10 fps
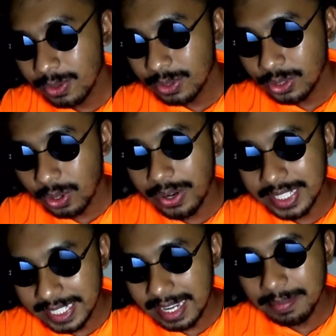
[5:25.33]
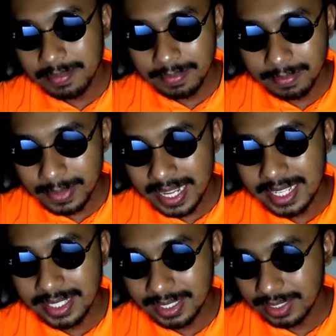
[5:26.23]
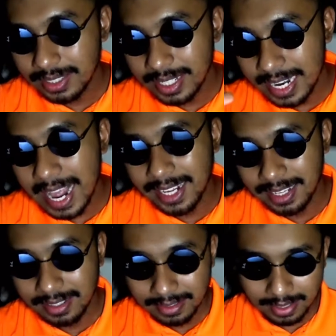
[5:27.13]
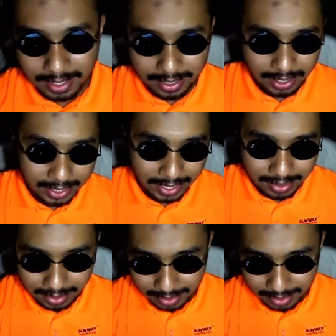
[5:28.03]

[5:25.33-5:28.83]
short gameplay length. Okay,